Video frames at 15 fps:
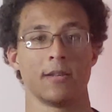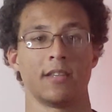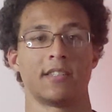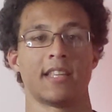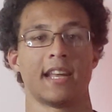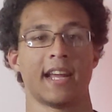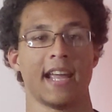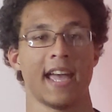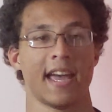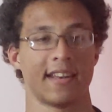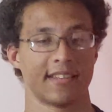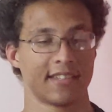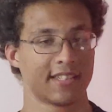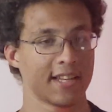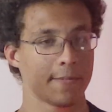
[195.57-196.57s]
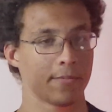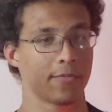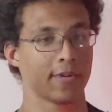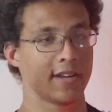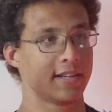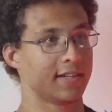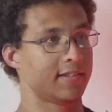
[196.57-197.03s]
is that I had a
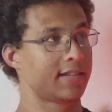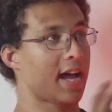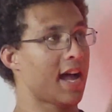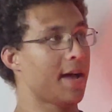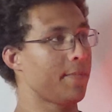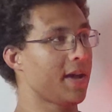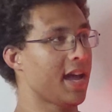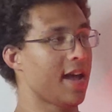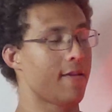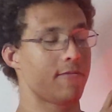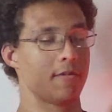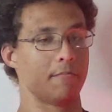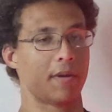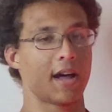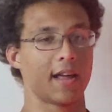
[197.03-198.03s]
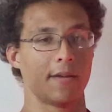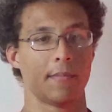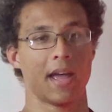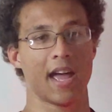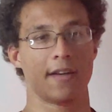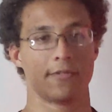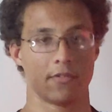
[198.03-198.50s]
separated top half and bottom
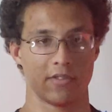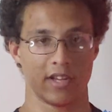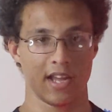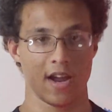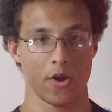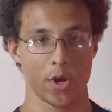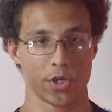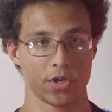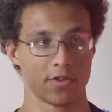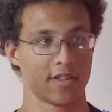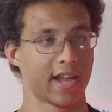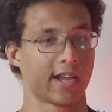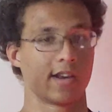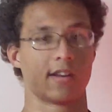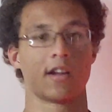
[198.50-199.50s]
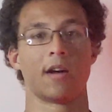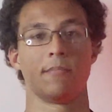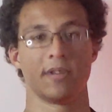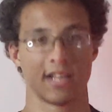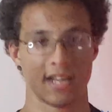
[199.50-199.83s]
half of a character that could come